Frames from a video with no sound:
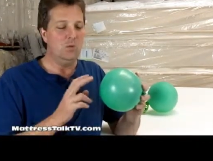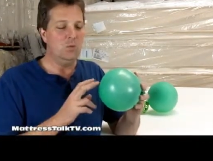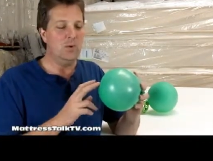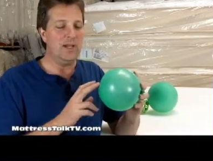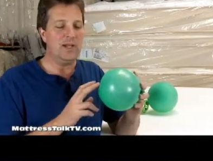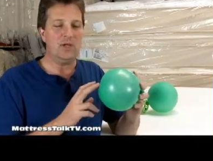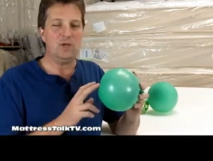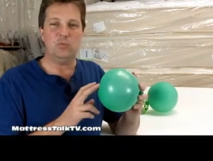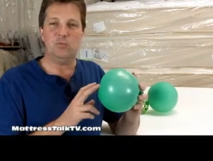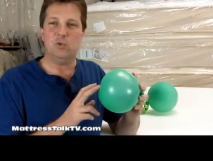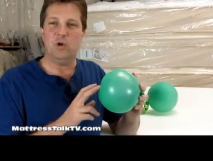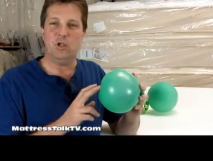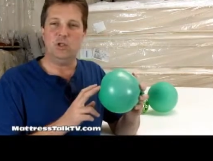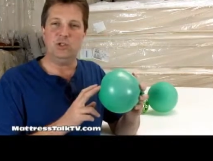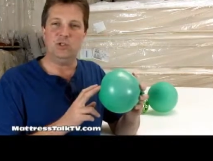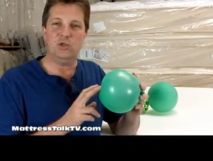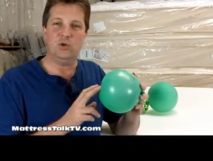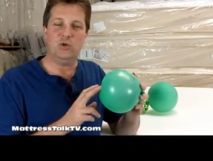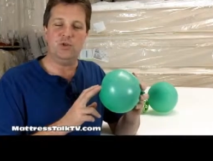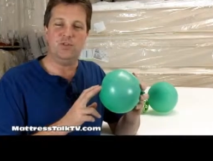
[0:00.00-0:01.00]
Regular
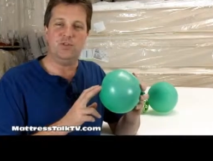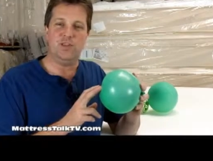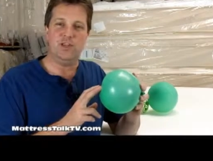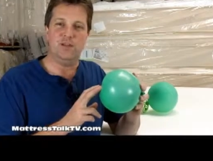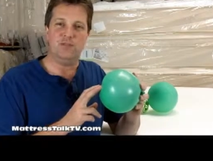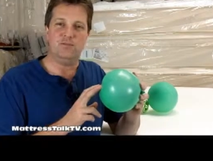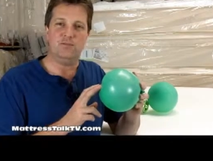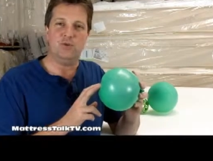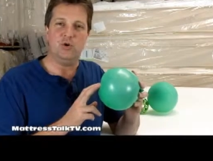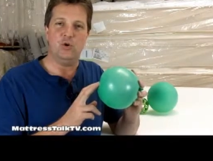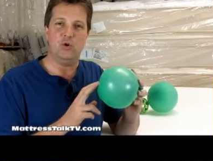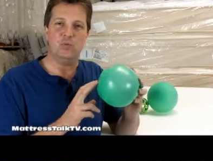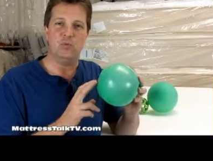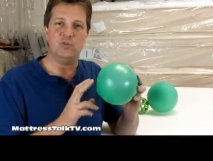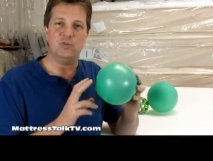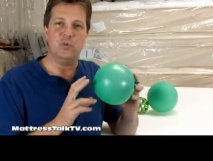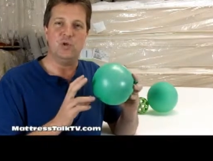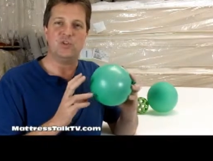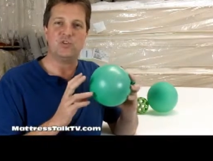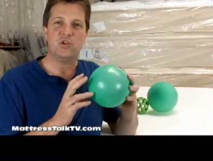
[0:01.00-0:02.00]
polyurethane
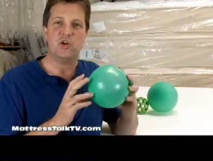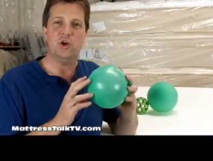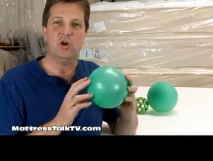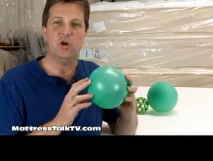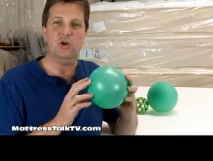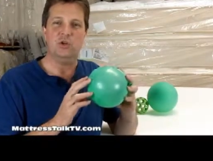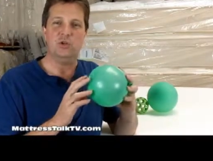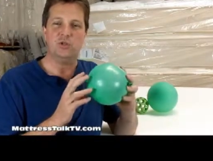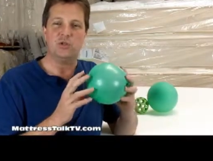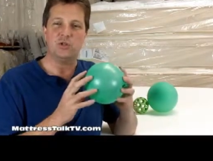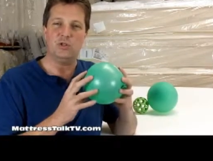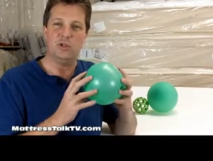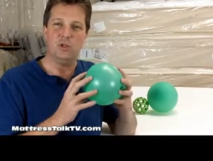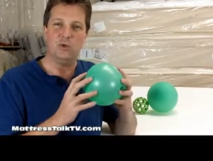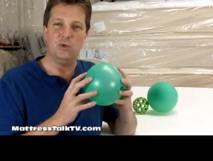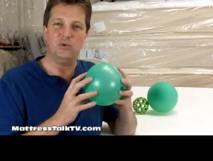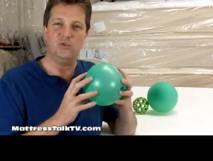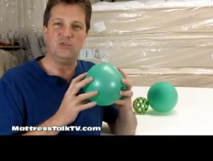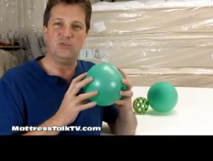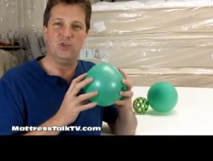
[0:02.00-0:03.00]
foam is what's called a
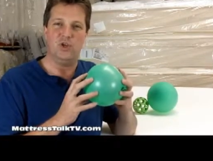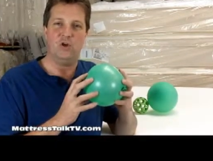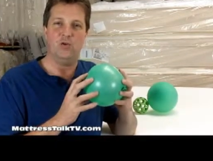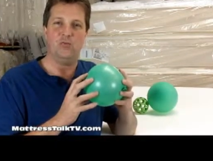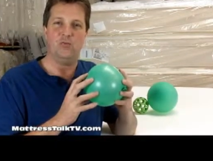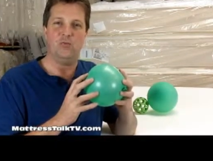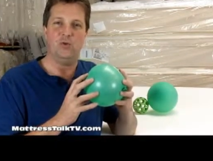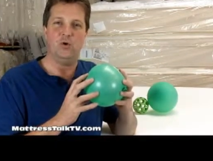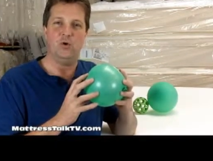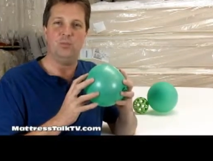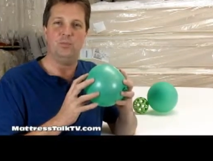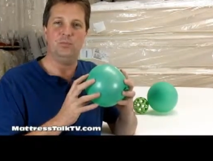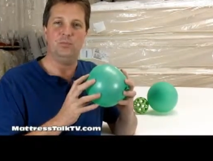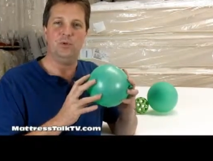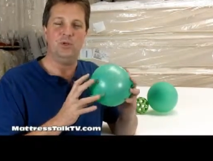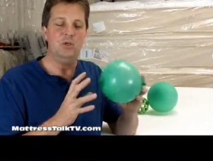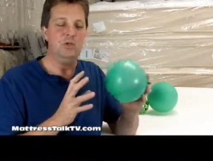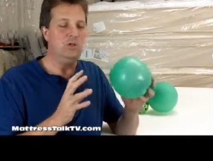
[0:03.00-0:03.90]
closed cell foam.